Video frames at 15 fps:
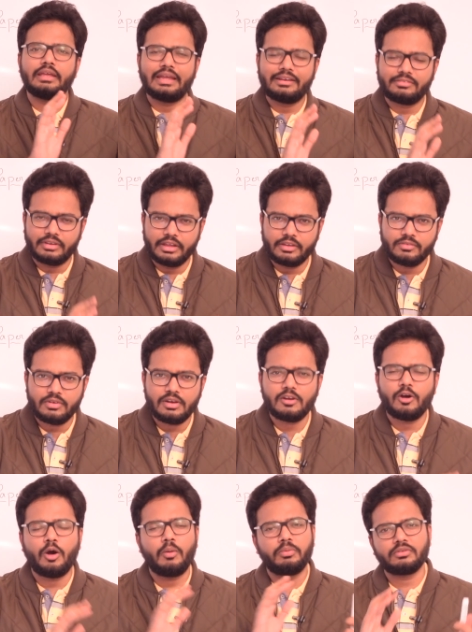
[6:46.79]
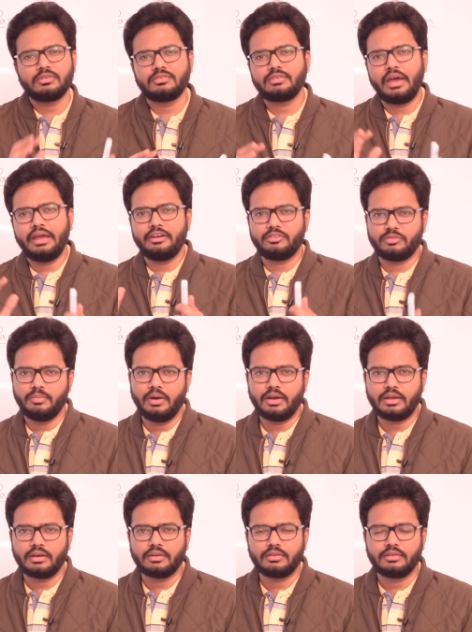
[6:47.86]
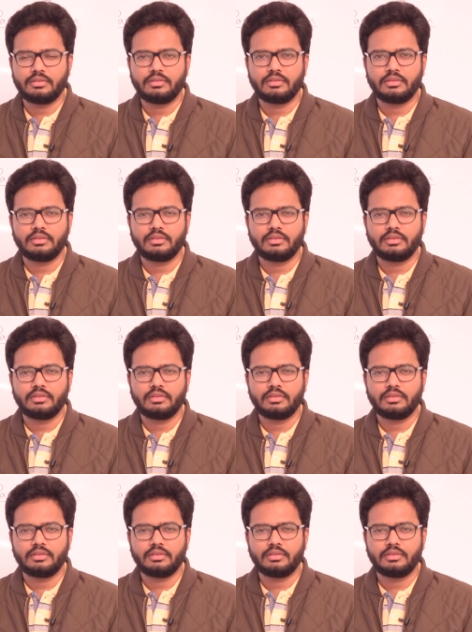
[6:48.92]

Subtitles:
it's lingual, opposite side, it's buccal.